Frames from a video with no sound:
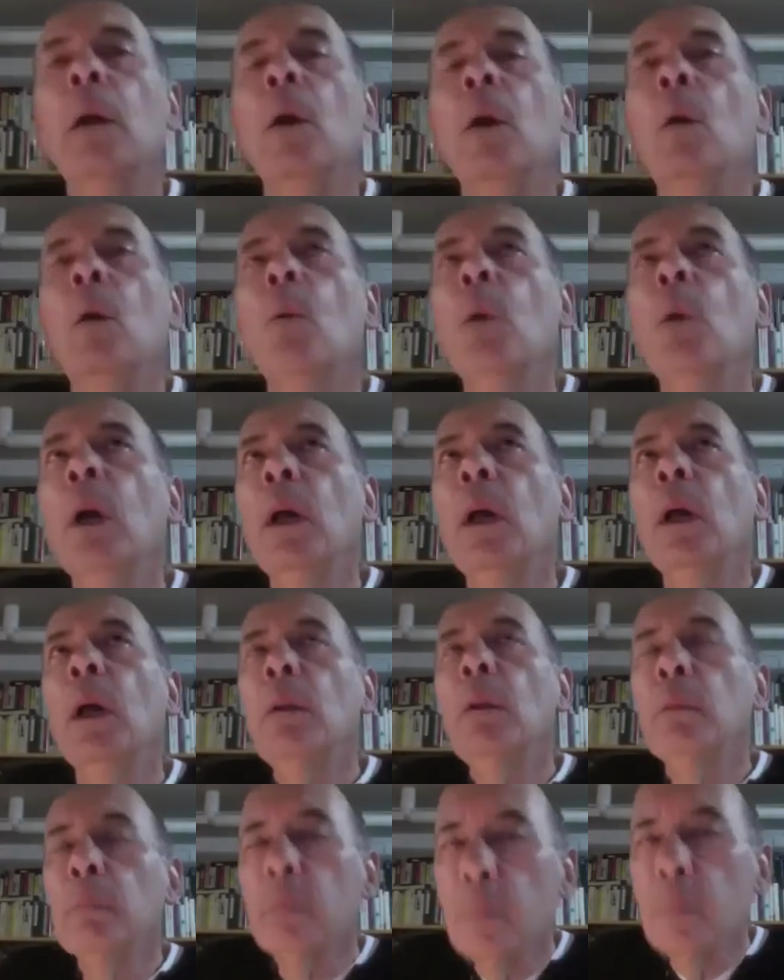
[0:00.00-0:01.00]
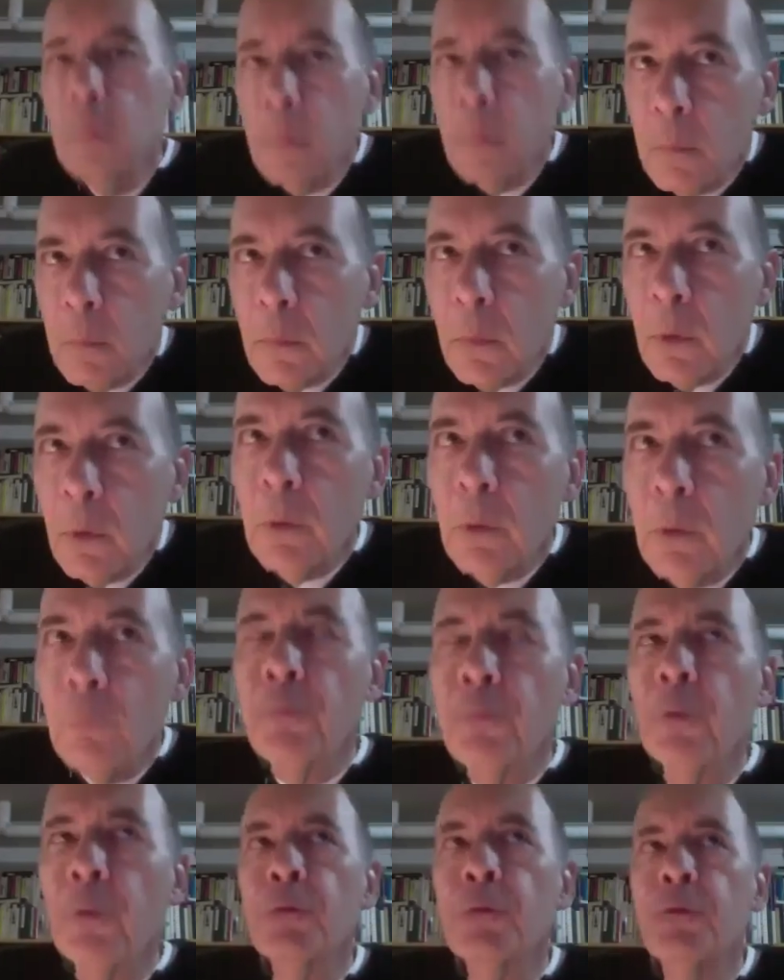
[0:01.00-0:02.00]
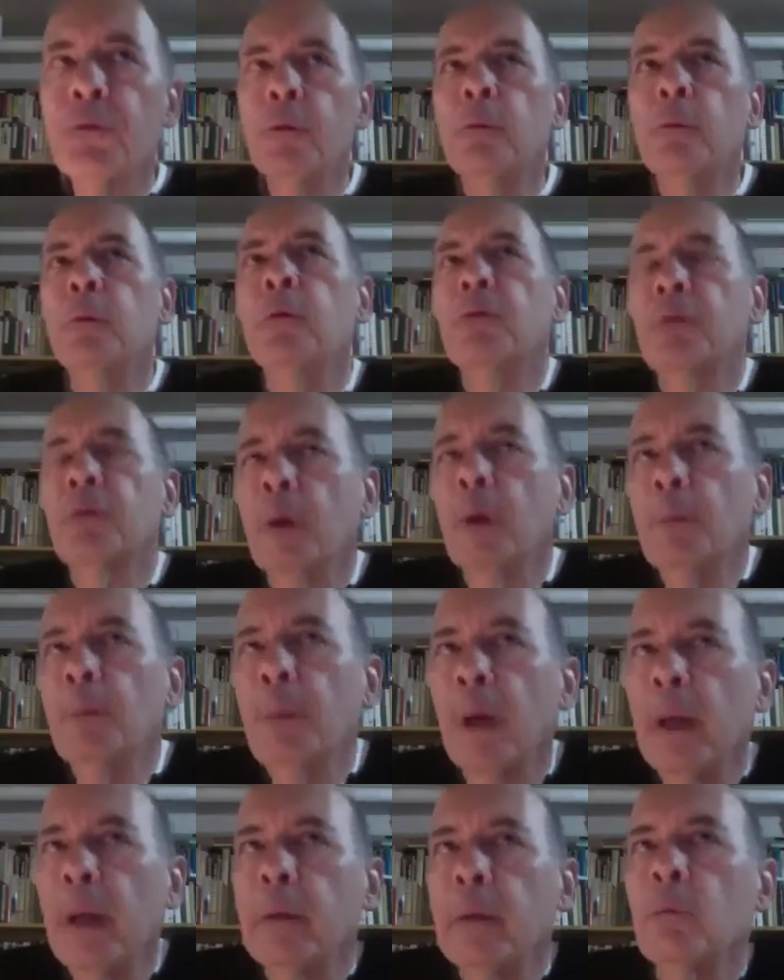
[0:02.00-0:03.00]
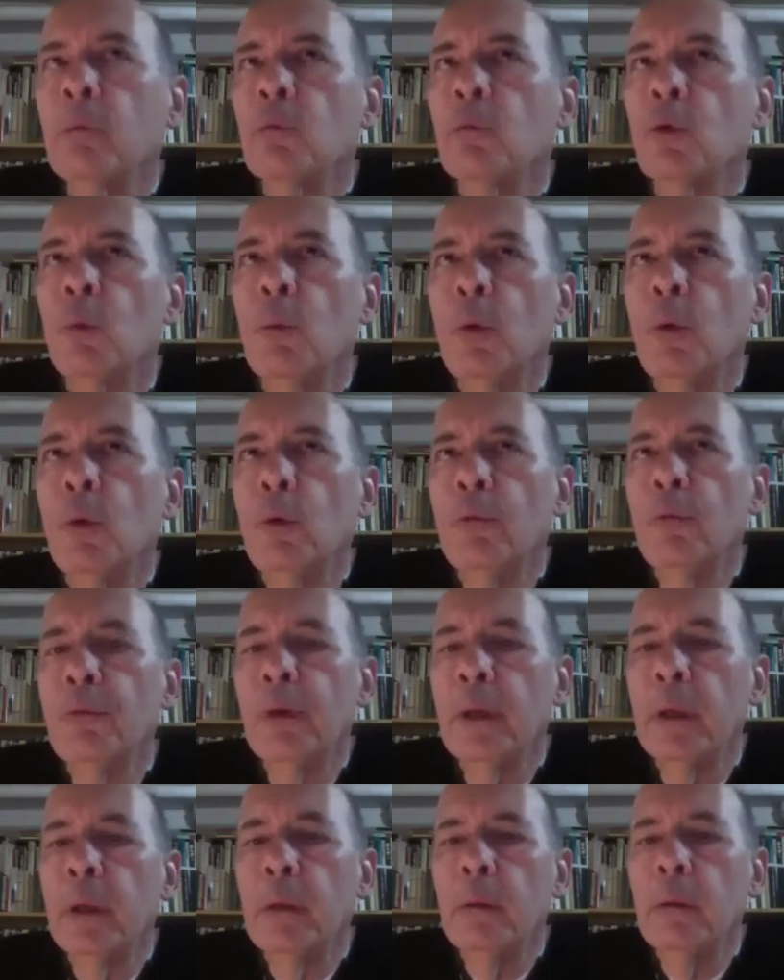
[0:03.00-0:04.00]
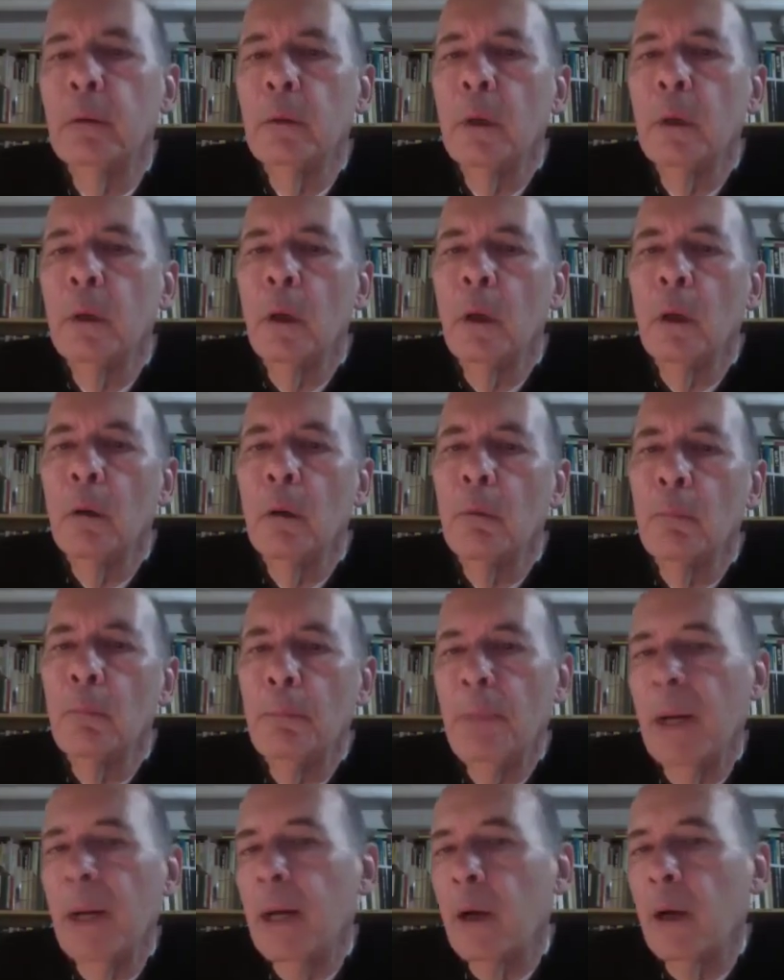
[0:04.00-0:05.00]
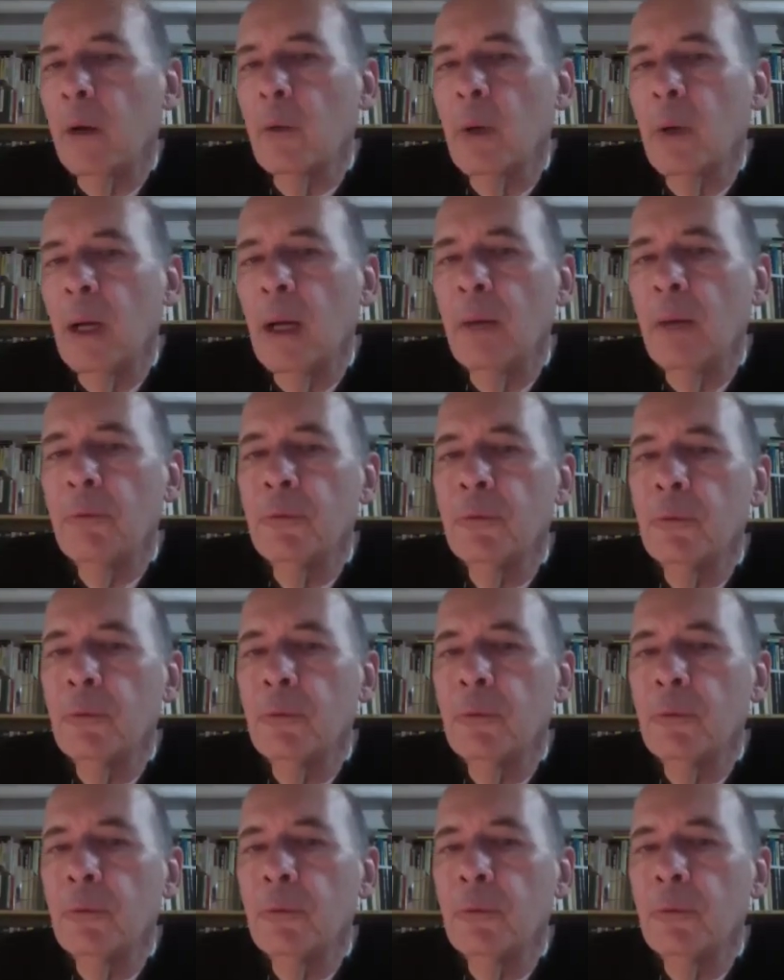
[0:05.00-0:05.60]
Well, first you start by removing paragraphs.